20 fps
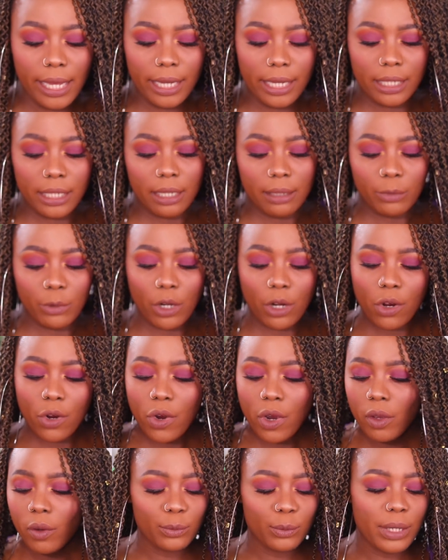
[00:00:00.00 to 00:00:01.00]
and i'm gonna
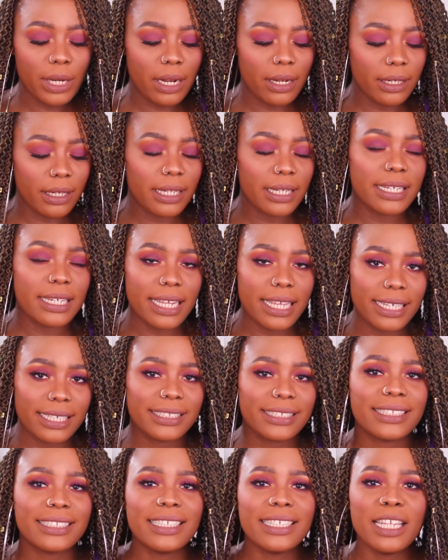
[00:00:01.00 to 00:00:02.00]
go in with under
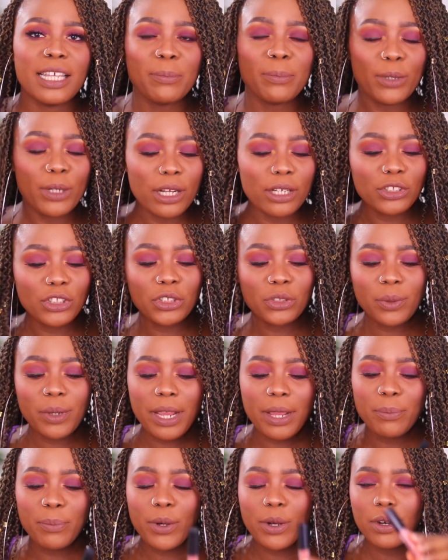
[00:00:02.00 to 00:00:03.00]
nyx lip
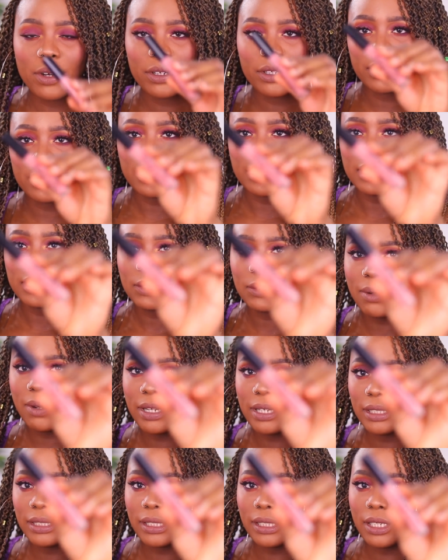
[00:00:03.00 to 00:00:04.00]
lingerie but this
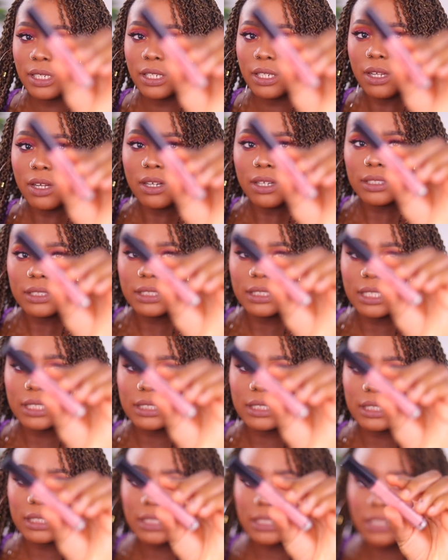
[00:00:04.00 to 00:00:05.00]
one is a gloss
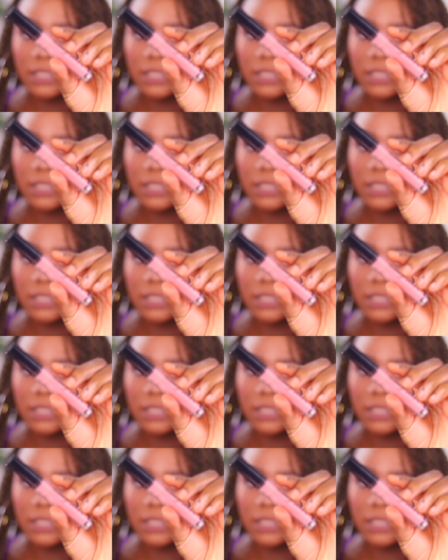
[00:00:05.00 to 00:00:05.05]
this is